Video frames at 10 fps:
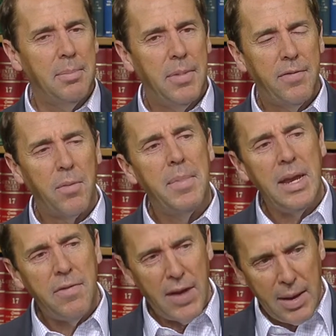But for
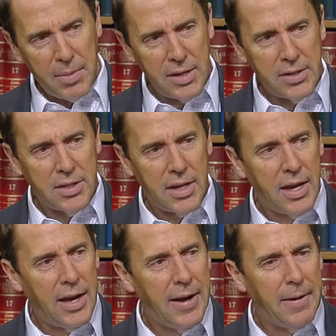many families,
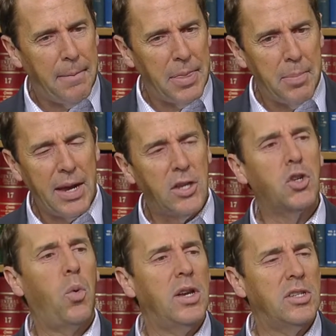the
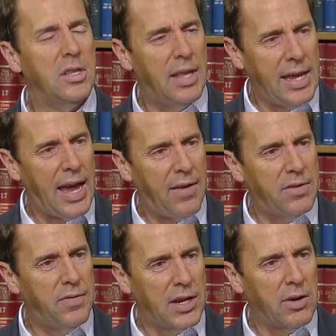biggest question they
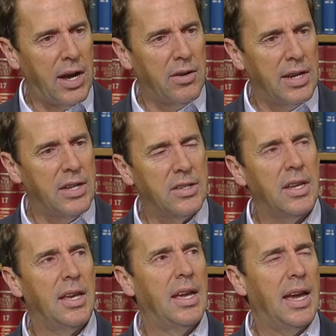have to figure out is,
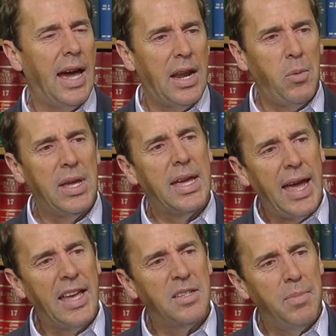how do we get
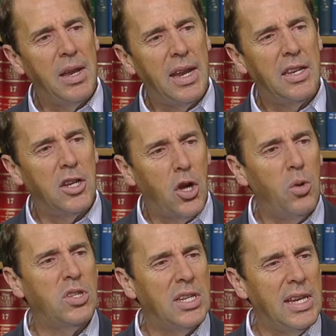gas money to
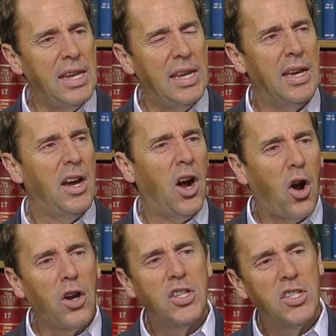go see
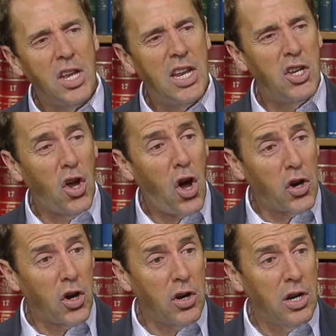our son and
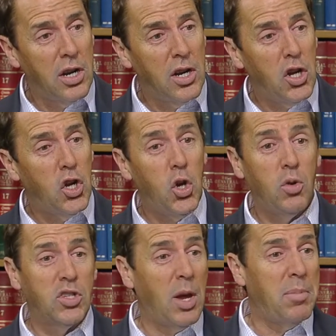daughter
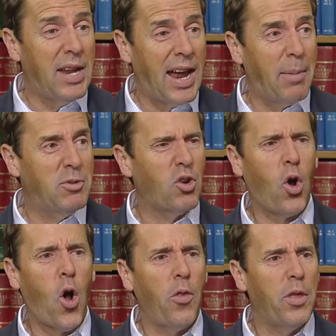who sometimes are
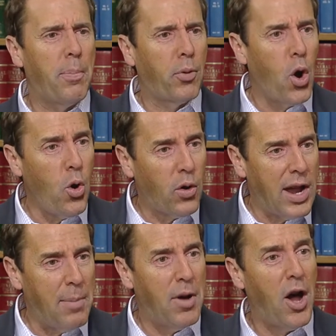on the
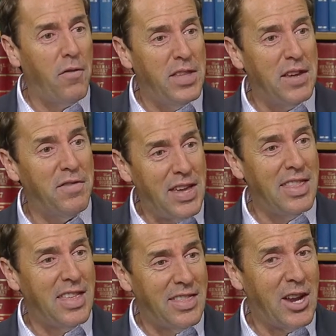program of the
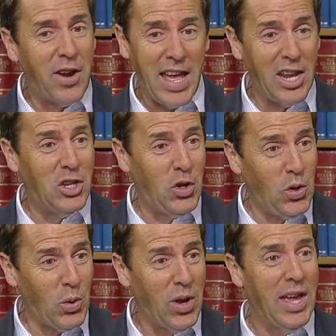event they are headed
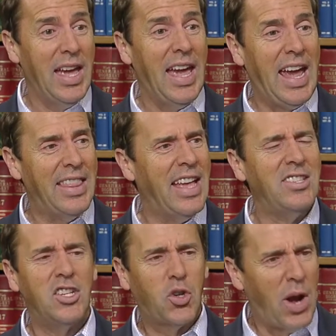to? And
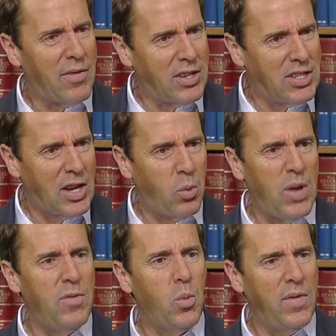that's a travesty.
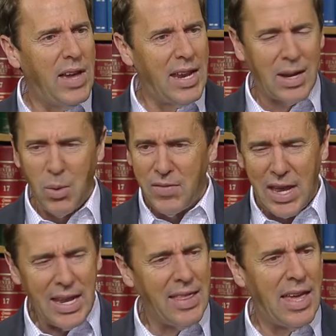We've got
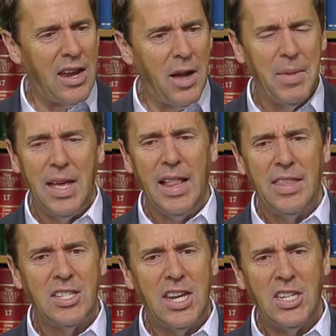to get that up.
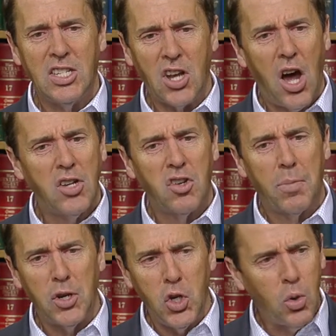This teaches
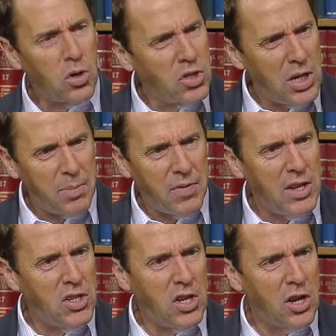entrepreneurship of
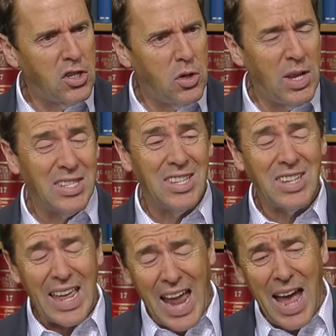these young students,
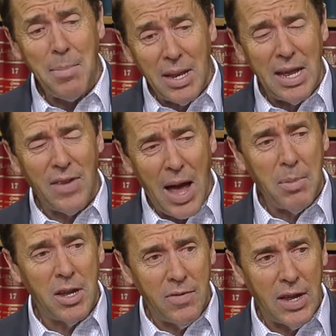and
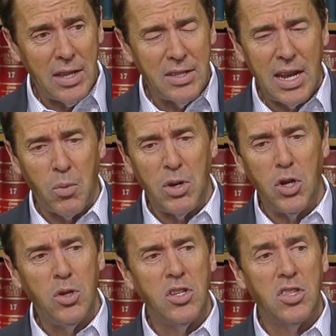I'm convinced that it
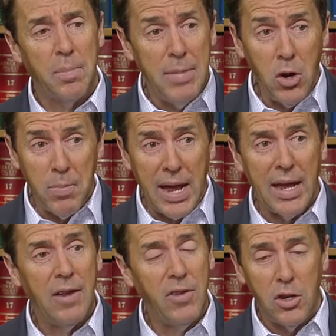reduces the
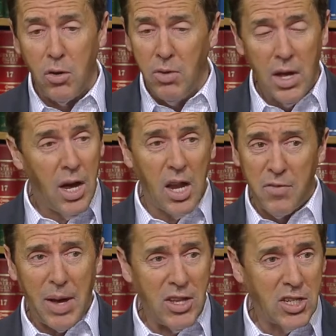middleman, if you know
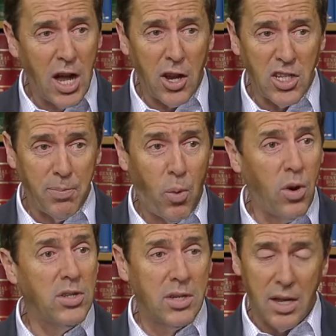enough about these college
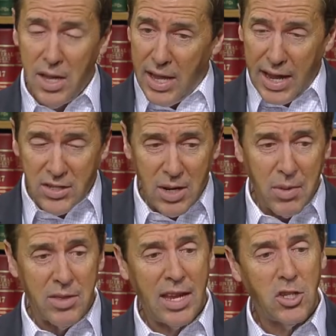sports and some
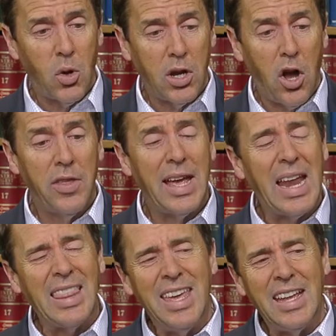of the things going on there.
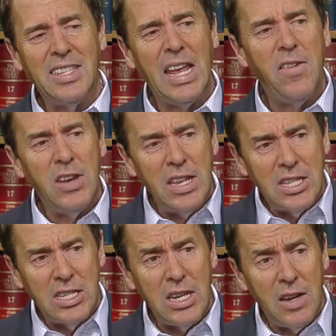And I think it's even an
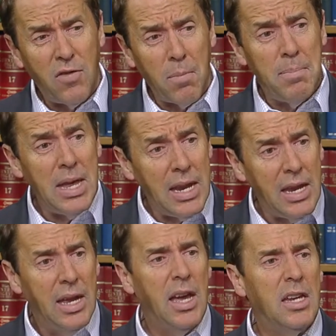incentive for
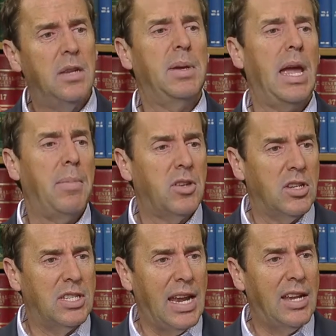many to be able to
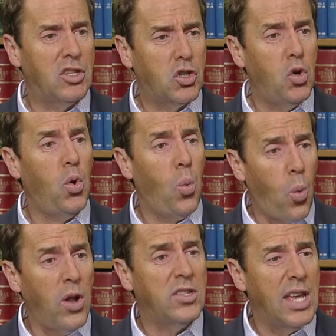stay in school
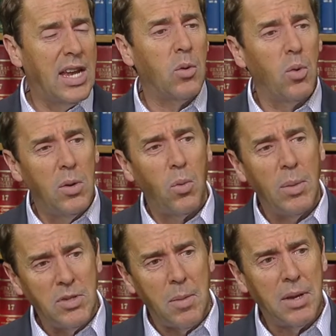once they can
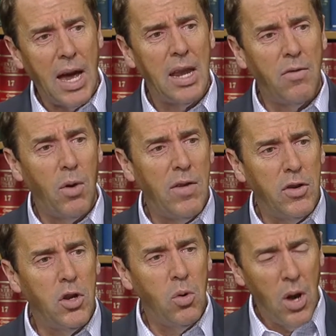reap some kind of
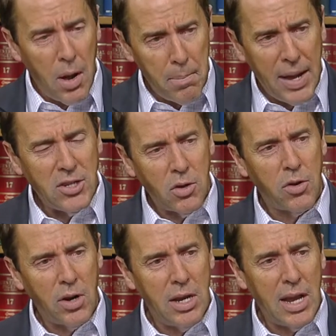revenue based on
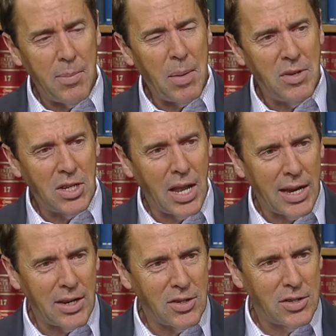their name, image, and
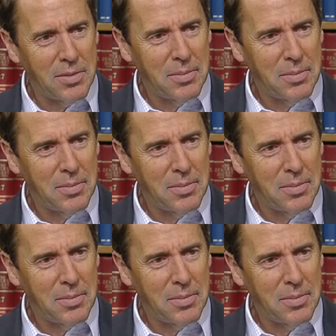likeness.